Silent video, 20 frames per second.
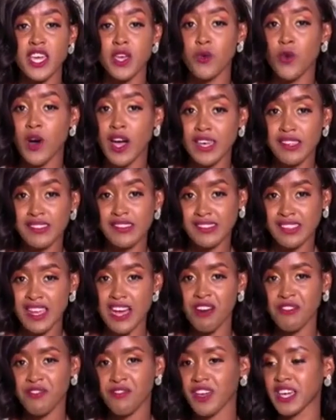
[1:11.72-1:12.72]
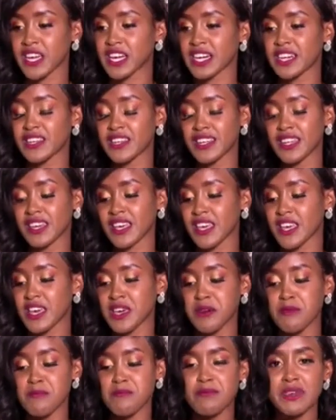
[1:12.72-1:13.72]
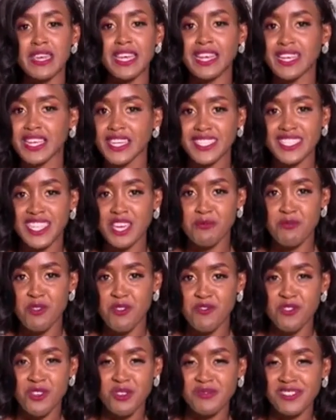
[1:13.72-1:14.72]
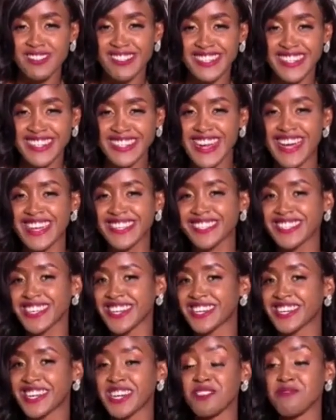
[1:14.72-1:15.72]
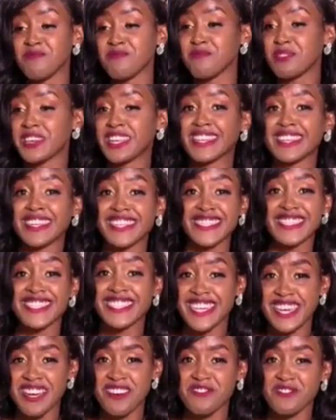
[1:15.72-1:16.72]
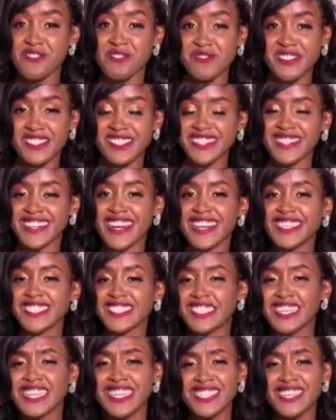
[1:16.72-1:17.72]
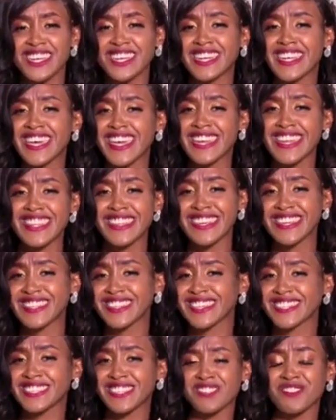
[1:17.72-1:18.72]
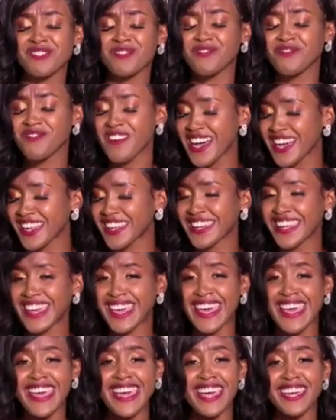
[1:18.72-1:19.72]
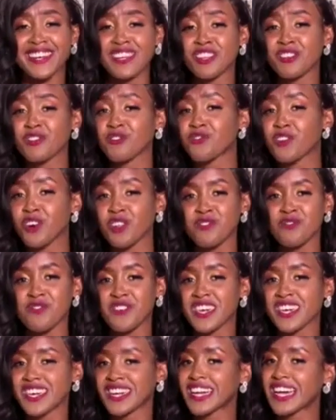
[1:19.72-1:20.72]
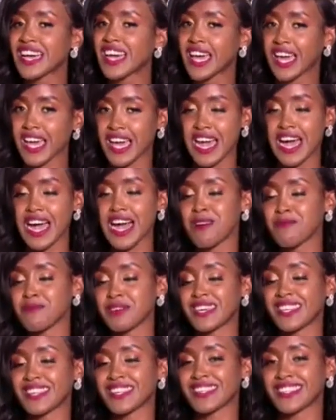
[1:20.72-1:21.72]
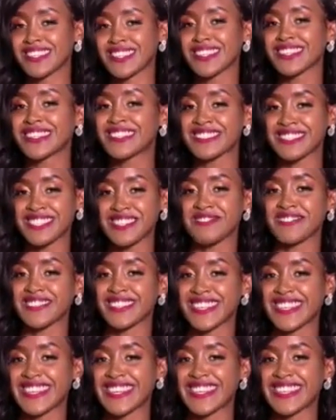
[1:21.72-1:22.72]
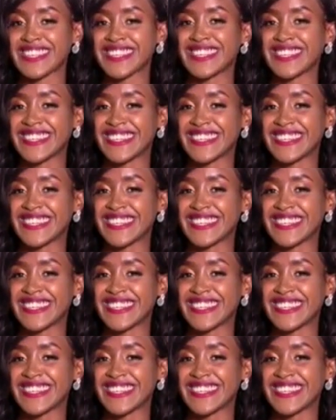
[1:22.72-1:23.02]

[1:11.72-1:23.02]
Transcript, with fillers: DIY stuff. I can build a table from scratch. I can build a chair from scratch. Literally anything that is fun and involving, I mean, definitely.